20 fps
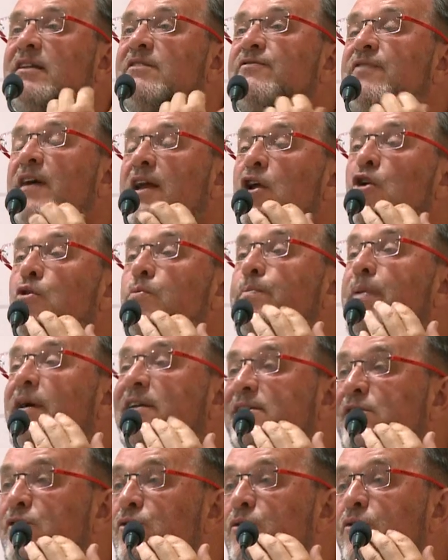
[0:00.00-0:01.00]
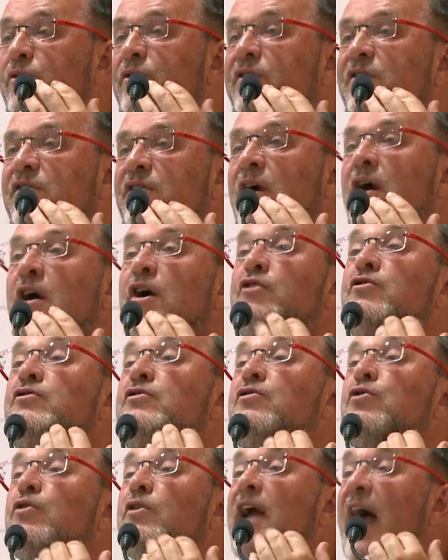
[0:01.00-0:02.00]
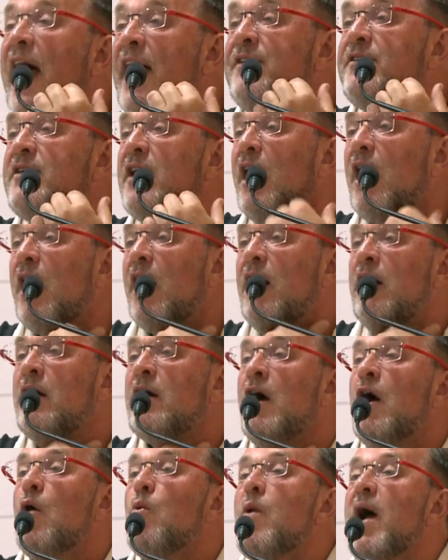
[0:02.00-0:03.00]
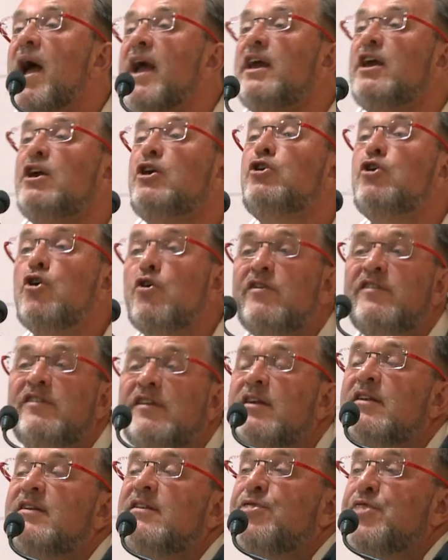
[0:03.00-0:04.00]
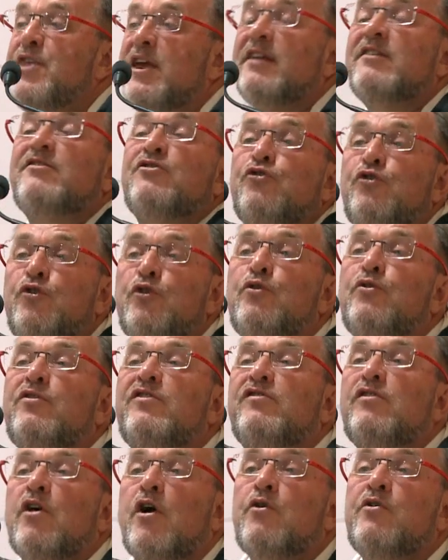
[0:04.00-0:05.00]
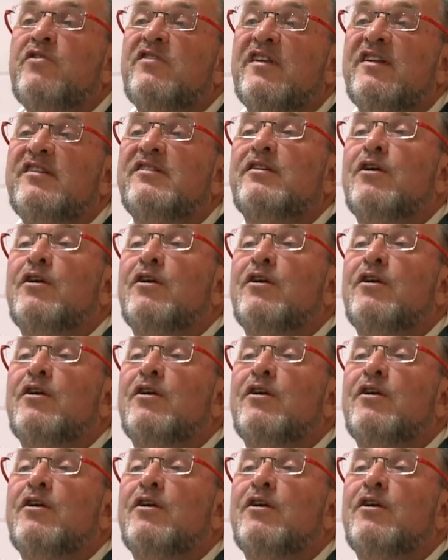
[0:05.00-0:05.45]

fellow Pashtuns to Kandahar, where he uses these two stones as